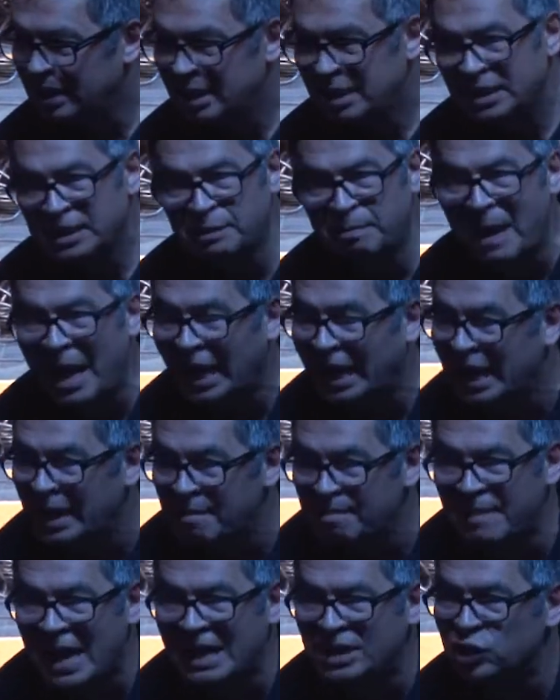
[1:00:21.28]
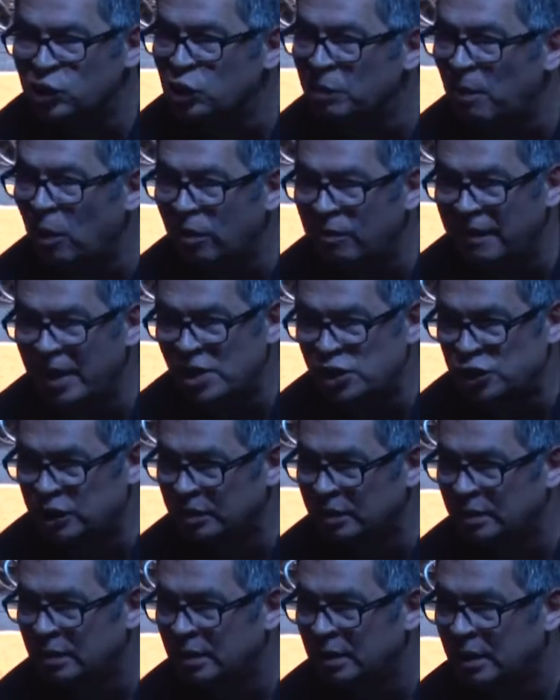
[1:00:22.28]
It's about Him. That's the motivation.
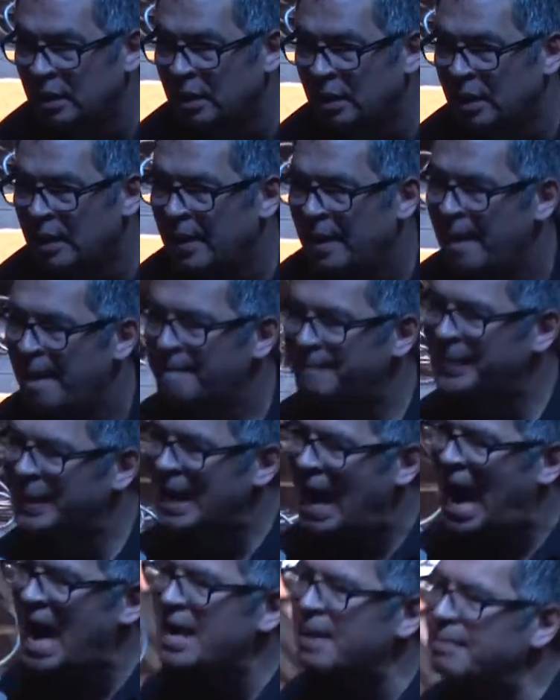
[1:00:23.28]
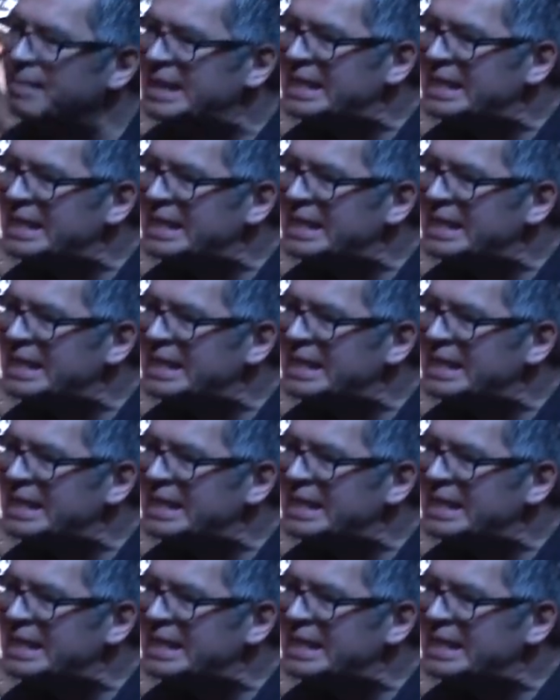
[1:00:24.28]
But I am